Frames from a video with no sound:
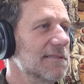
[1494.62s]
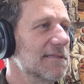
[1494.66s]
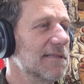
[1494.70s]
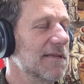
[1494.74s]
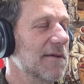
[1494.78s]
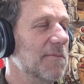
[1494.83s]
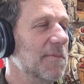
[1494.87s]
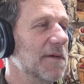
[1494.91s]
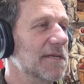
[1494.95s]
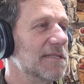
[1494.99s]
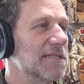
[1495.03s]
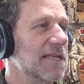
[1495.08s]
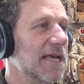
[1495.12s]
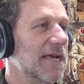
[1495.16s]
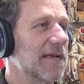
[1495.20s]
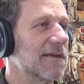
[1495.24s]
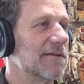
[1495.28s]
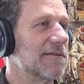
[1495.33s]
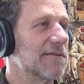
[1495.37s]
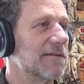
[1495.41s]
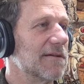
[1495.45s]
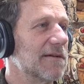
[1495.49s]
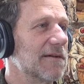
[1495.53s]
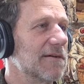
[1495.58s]
everybody's like,
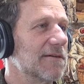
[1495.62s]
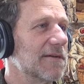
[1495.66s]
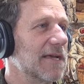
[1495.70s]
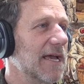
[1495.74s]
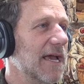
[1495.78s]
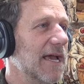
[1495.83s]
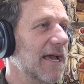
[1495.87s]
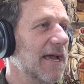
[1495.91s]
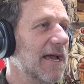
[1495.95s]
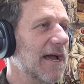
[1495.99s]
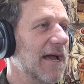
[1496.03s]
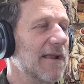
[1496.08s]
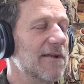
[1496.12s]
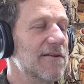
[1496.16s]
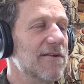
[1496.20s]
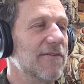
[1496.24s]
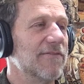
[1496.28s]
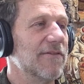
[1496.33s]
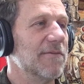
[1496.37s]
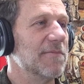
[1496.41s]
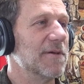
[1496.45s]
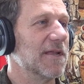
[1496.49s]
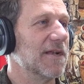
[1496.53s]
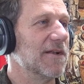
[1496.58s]
okay, I don't know
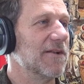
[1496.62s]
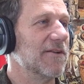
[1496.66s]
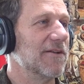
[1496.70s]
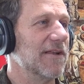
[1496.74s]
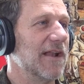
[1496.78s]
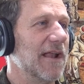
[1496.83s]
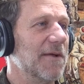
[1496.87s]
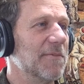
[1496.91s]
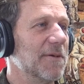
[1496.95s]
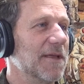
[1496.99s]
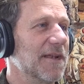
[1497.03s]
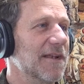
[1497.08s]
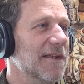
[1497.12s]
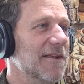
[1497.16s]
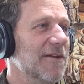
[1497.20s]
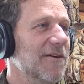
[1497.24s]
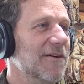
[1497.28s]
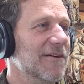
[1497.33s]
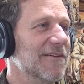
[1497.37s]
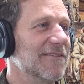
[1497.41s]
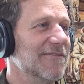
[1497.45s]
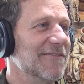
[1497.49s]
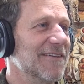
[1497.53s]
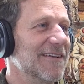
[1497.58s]
if I'm going to do it. I'm going to
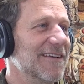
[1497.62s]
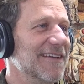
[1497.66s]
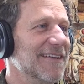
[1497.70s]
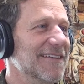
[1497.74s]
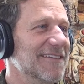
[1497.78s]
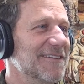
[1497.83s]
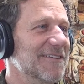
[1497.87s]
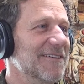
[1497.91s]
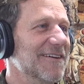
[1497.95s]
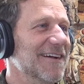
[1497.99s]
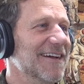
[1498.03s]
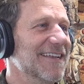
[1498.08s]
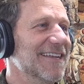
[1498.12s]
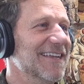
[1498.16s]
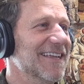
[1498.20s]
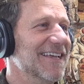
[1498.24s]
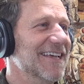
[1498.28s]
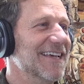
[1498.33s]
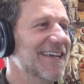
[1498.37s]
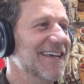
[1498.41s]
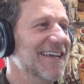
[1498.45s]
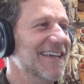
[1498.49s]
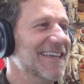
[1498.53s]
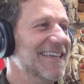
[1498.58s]
know if I'm going to do it,
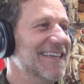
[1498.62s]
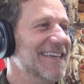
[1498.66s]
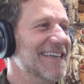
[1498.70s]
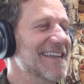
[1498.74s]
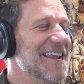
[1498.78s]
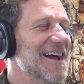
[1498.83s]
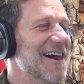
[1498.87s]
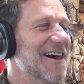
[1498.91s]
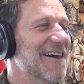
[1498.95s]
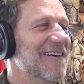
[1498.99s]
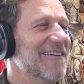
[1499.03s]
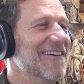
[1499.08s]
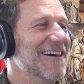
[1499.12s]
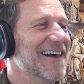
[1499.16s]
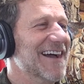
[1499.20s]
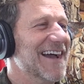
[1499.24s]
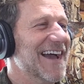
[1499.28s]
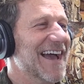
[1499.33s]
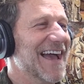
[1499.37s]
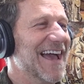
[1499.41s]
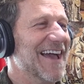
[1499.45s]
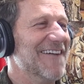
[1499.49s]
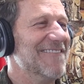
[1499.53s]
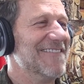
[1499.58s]

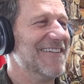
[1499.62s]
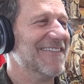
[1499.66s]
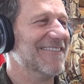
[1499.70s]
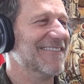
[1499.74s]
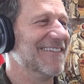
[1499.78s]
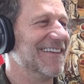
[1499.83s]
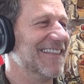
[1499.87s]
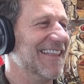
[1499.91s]
and people were